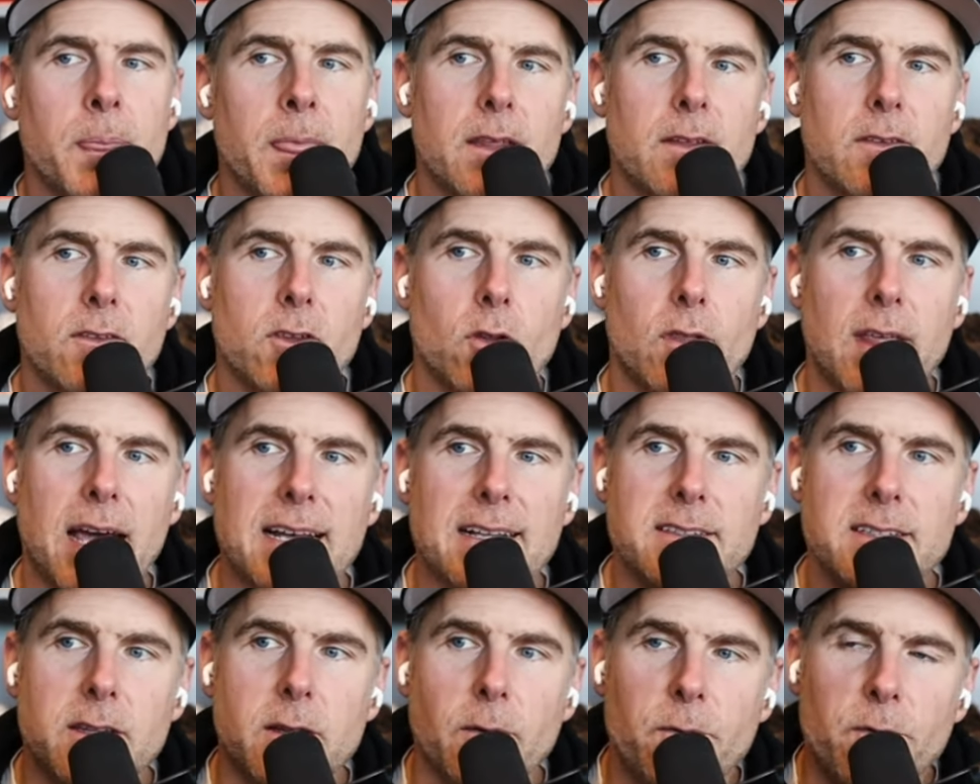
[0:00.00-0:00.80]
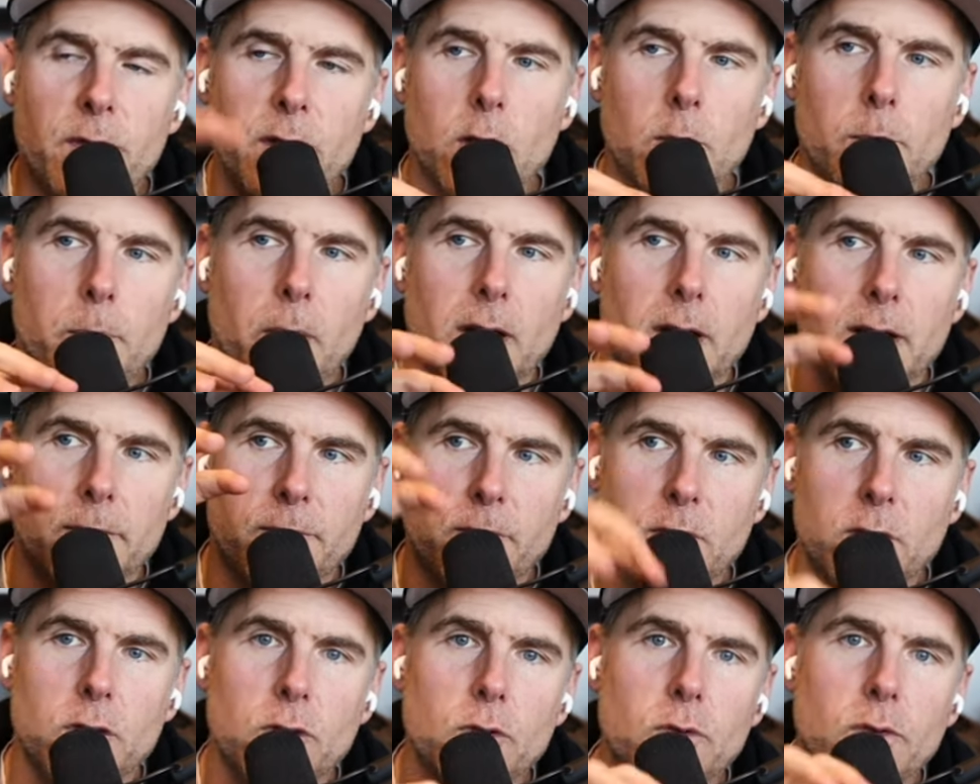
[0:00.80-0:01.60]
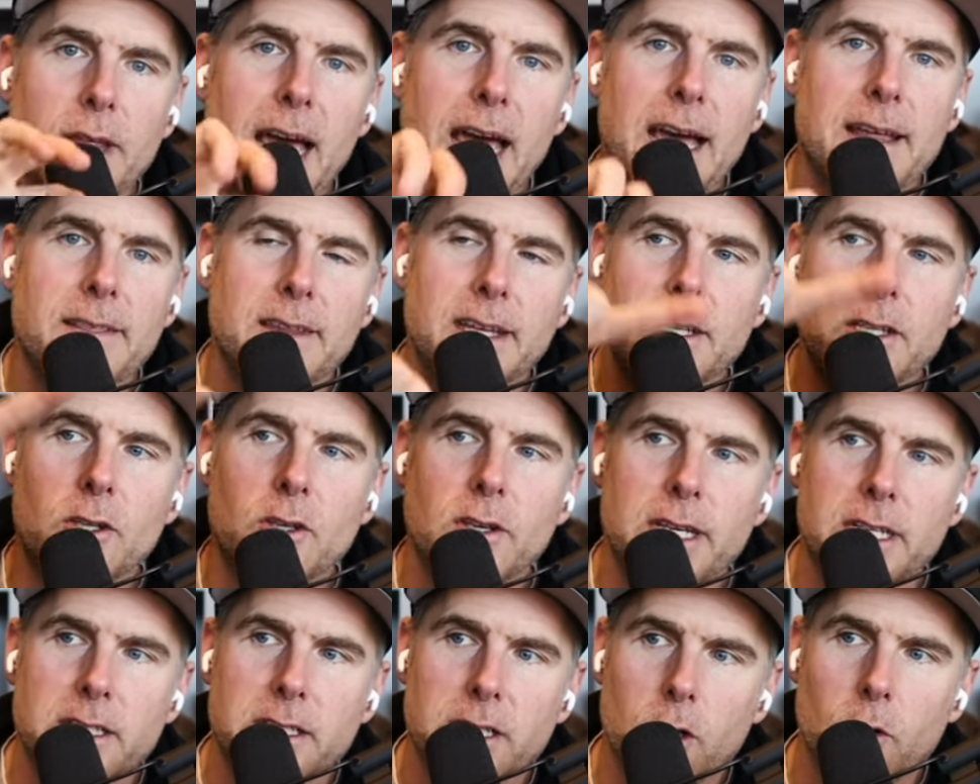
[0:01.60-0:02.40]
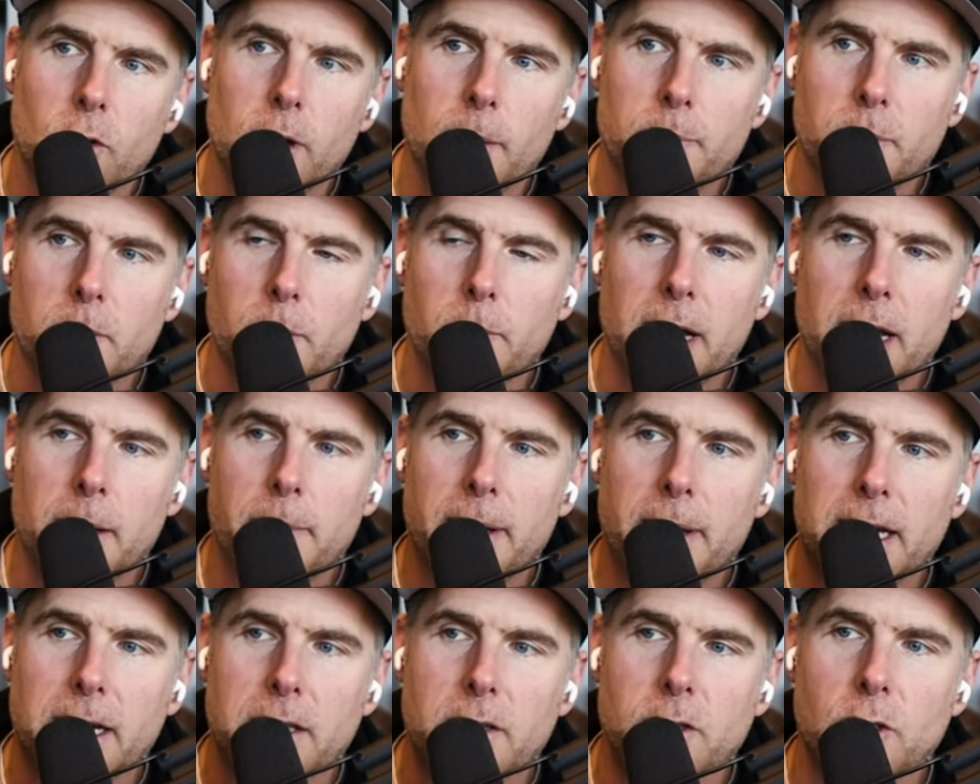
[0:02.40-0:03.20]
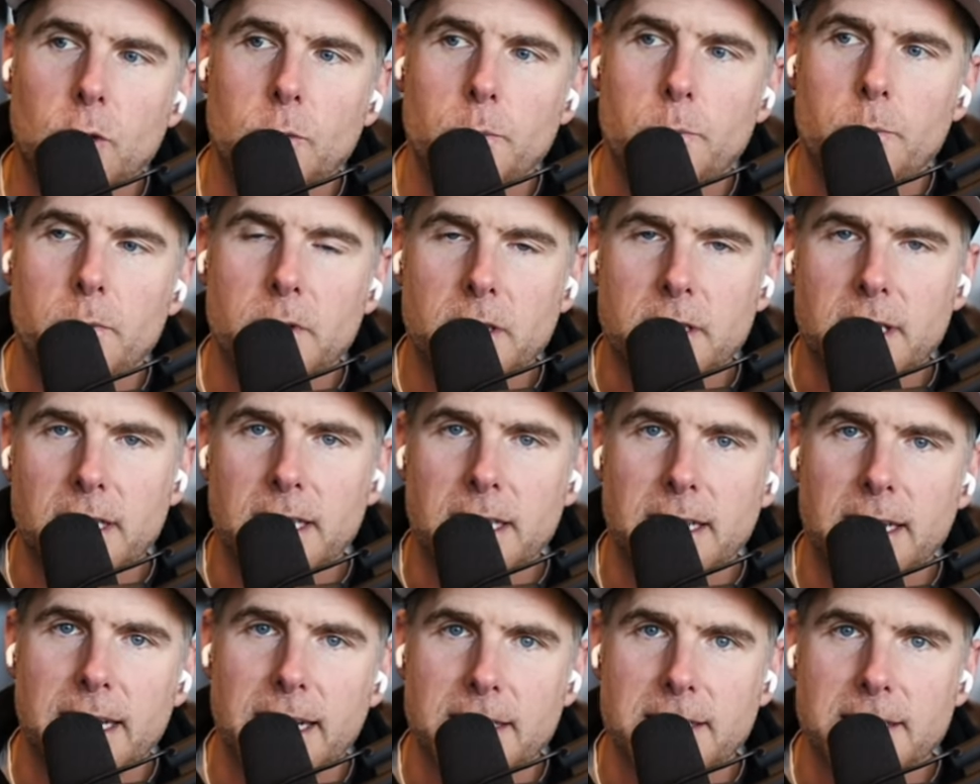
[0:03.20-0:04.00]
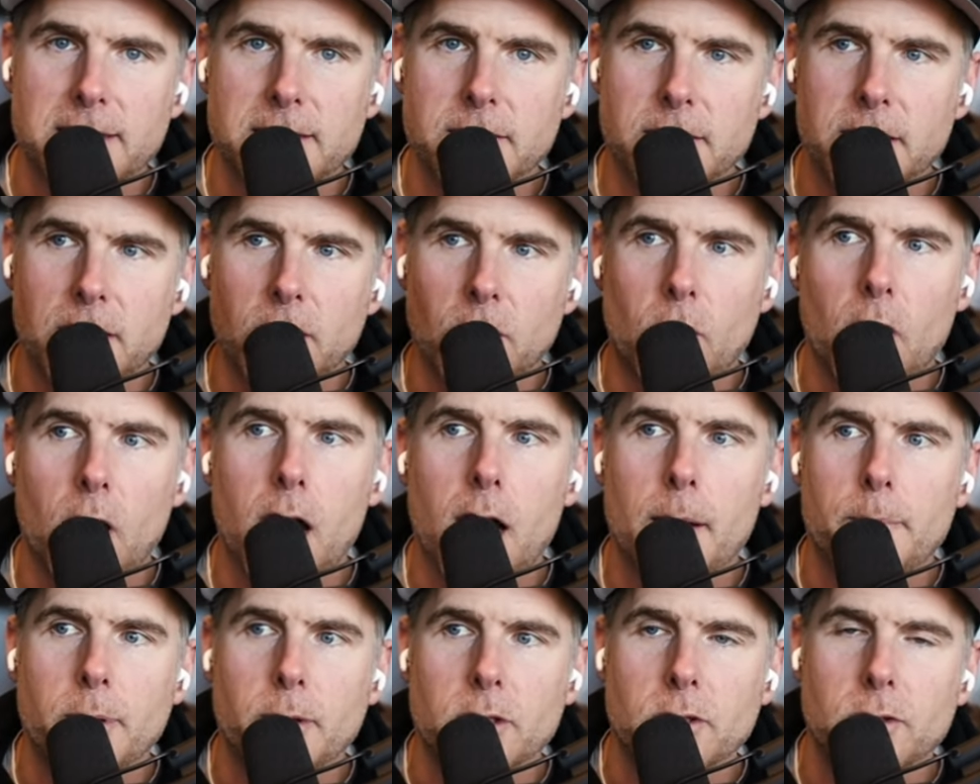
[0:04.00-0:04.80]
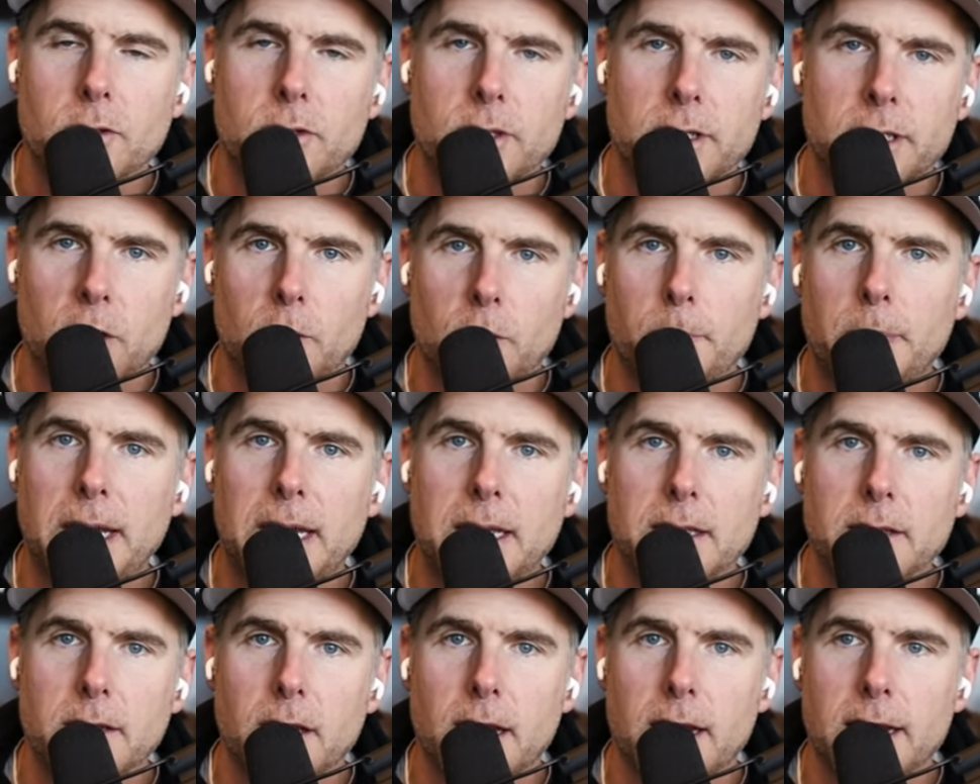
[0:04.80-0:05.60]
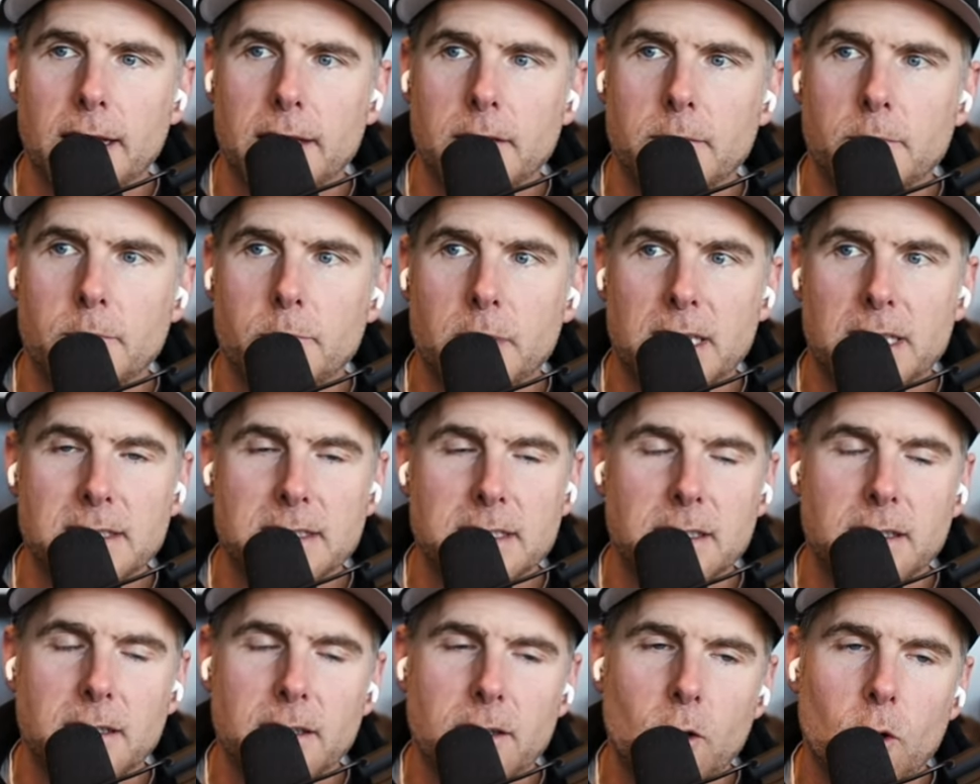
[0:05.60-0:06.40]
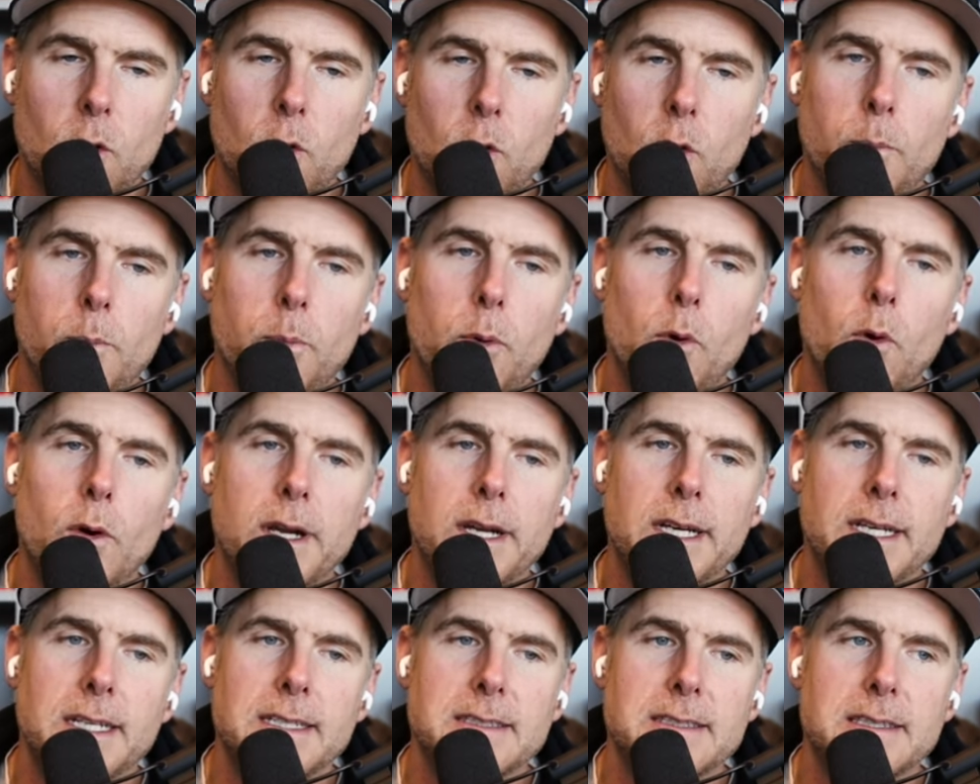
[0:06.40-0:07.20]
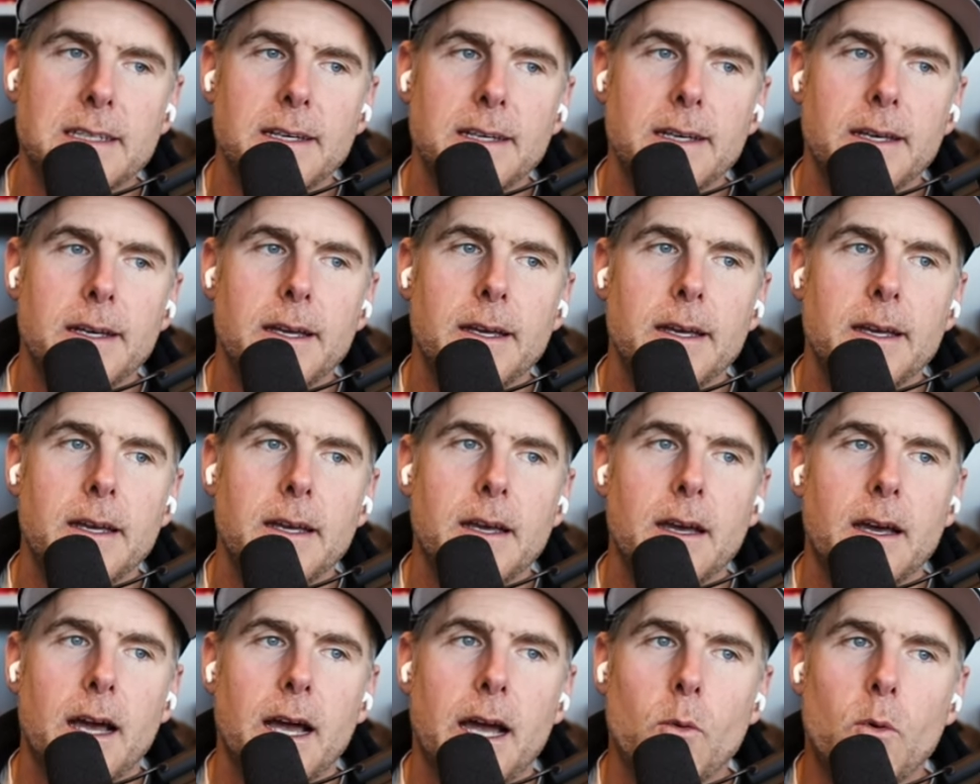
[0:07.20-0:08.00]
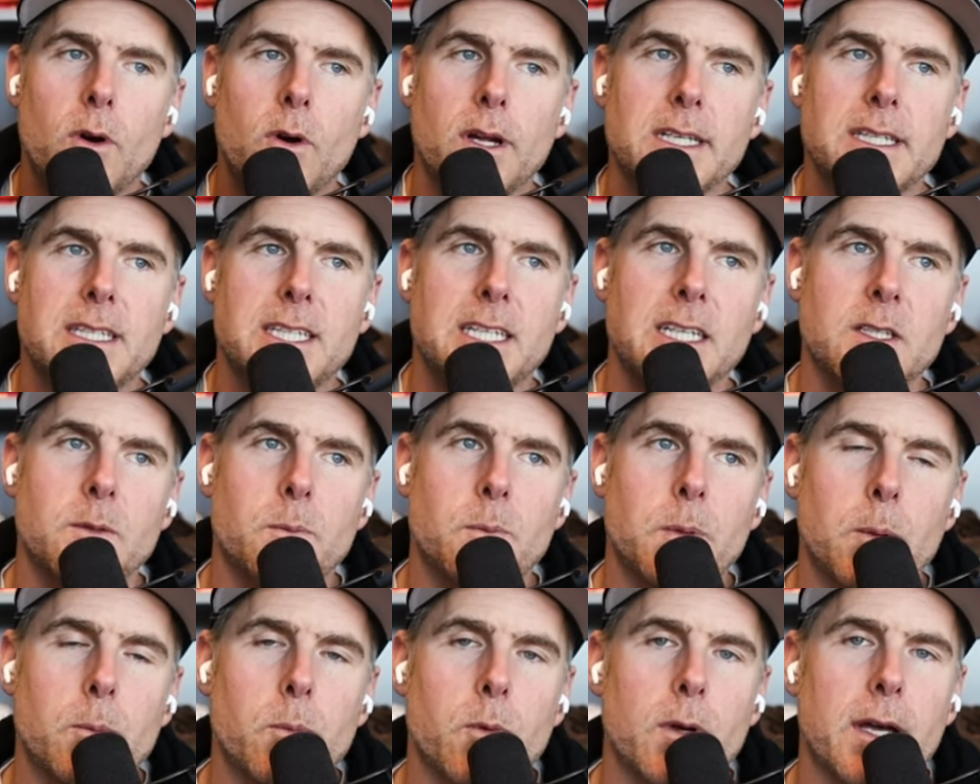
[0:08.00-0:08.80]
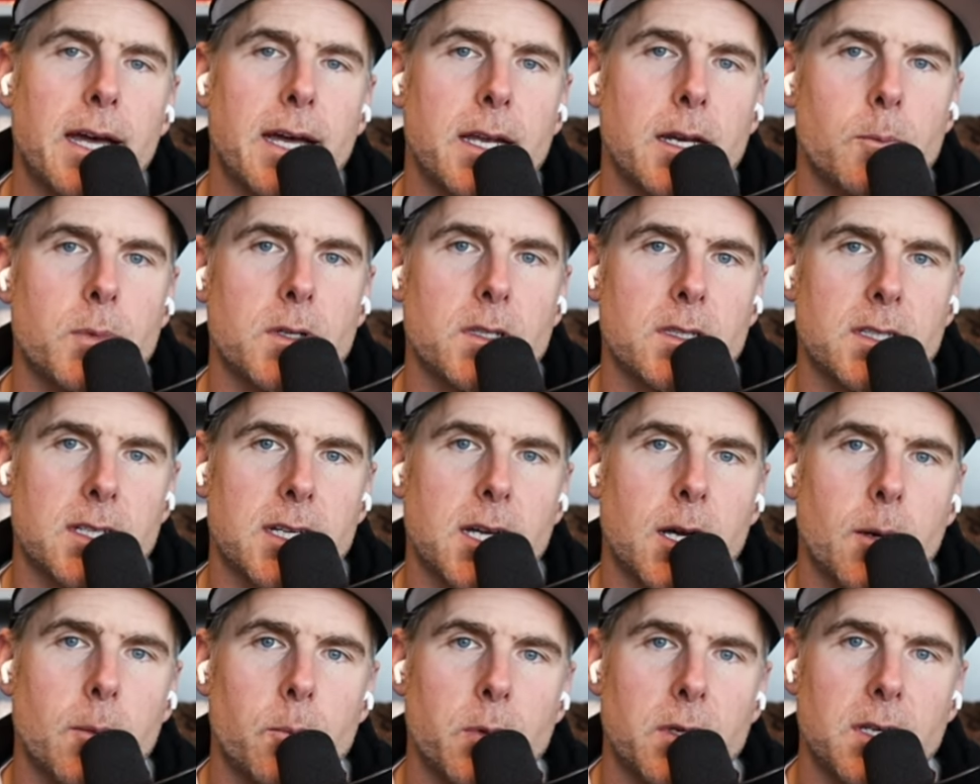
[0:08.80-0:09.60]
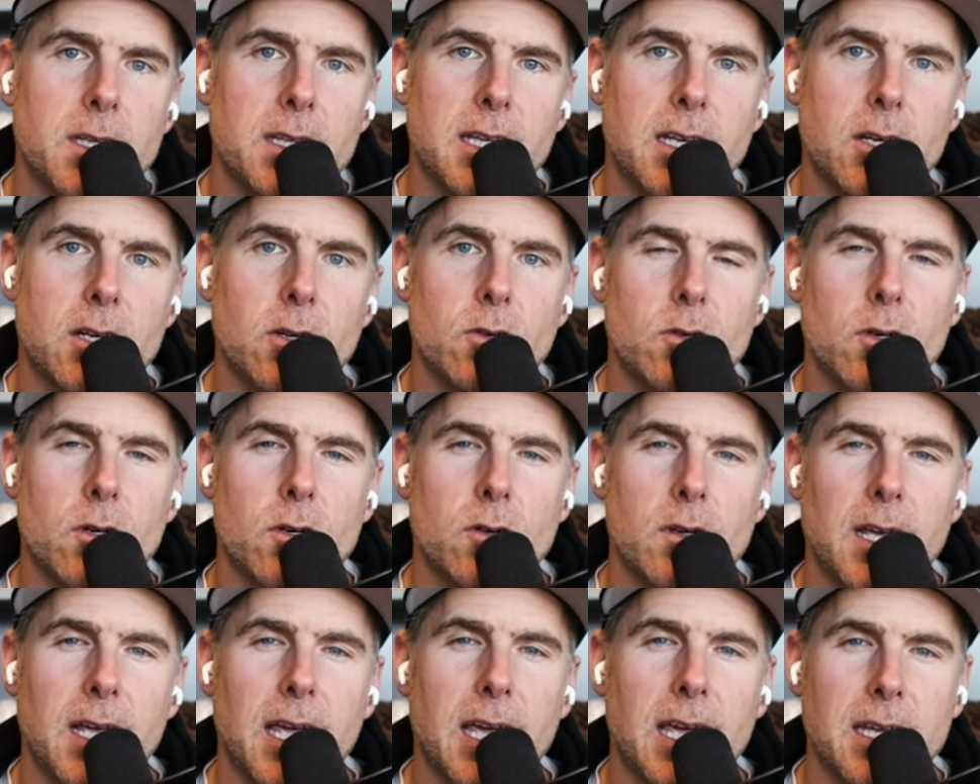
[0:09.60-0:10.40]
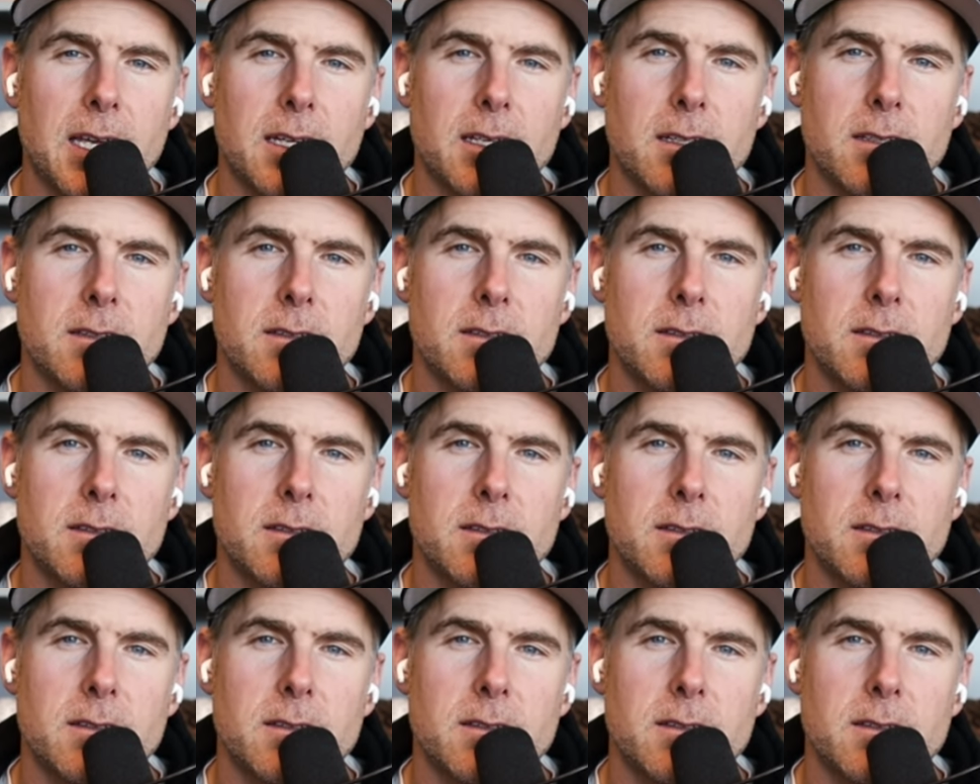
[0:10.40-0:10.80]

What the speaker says: So that's the fill part. If you do that, then you get to go up the buyback loop to the next, you know, opportunity or pain line, because the whole point is I want to teach people how to build a company they don't grow to hate.